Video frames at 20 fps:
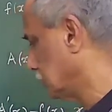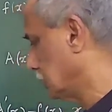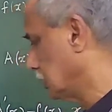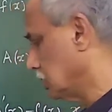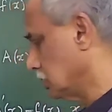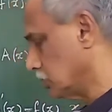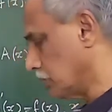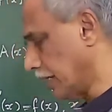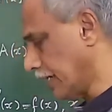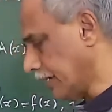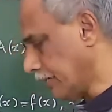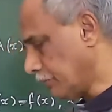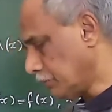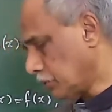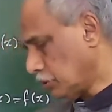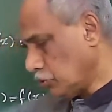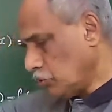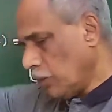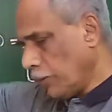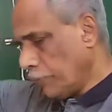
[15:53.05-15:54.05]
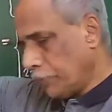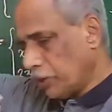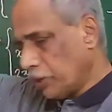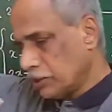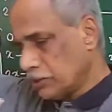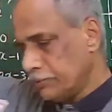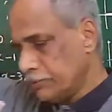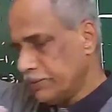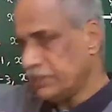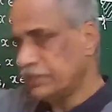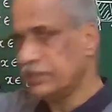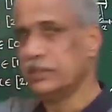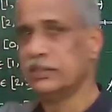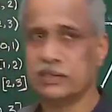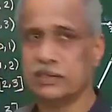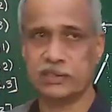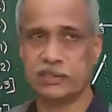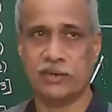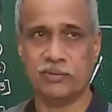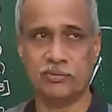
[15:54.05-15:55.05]
So I have two
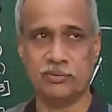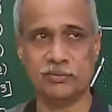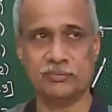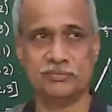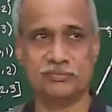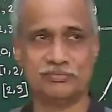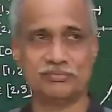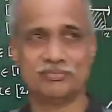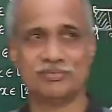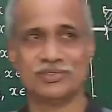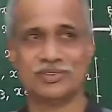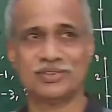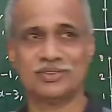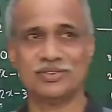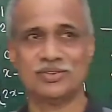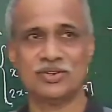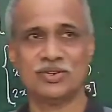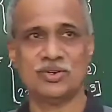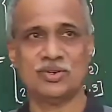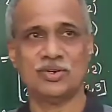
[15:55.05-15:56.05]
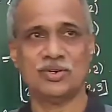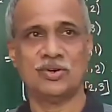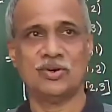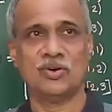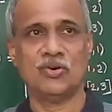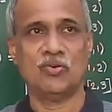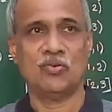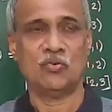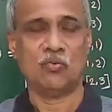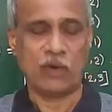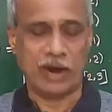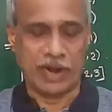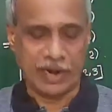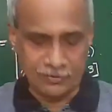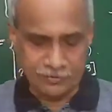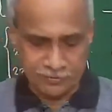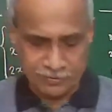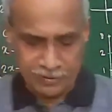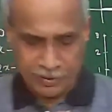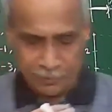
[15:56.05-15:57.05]
approximations now. One
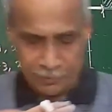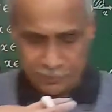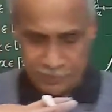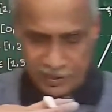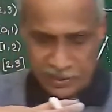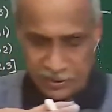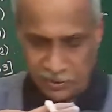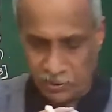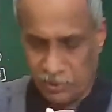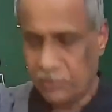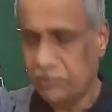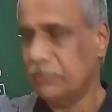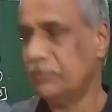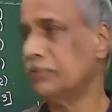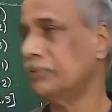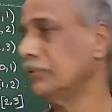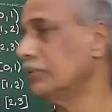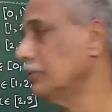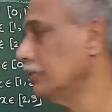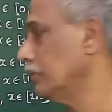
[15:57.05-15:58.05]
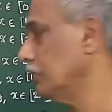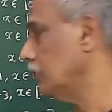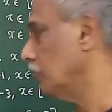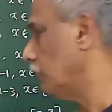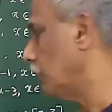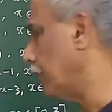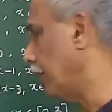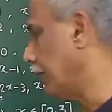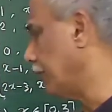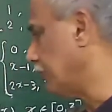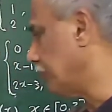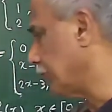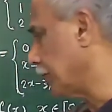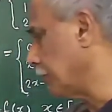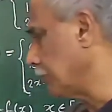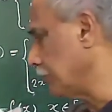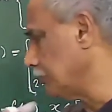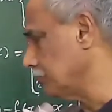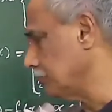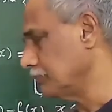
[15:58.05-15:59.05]
from below, one
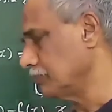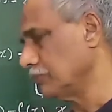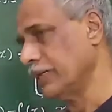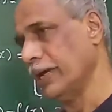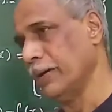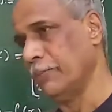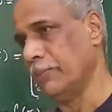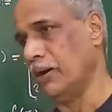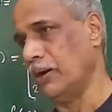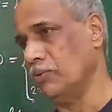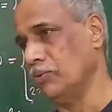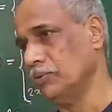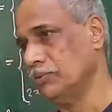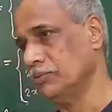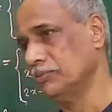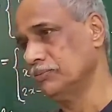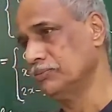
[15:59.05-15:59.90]
from above.